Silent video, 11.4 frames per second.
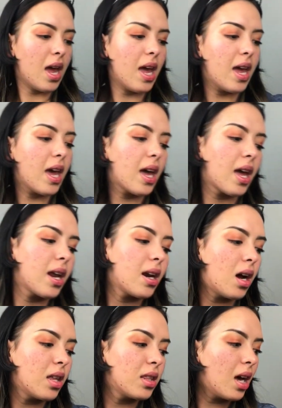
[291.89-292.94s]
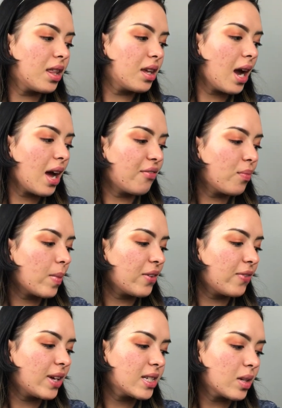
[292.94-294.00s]
and on the other half of my
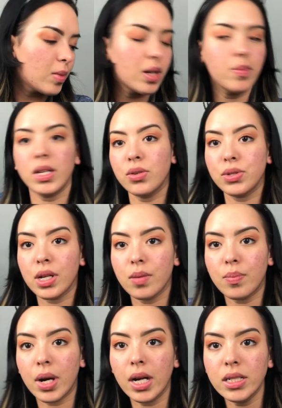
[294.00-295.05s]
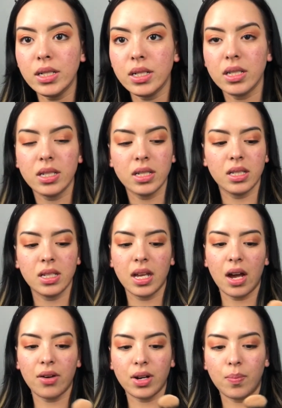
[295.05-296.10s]
face I'm going to be using a brush just to see
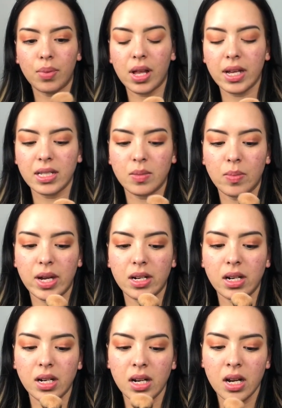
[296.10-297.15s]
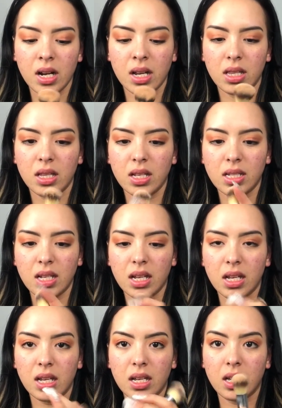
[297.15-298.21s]
how it applies better. This
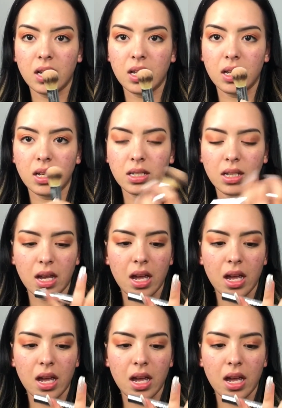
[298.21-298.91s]
is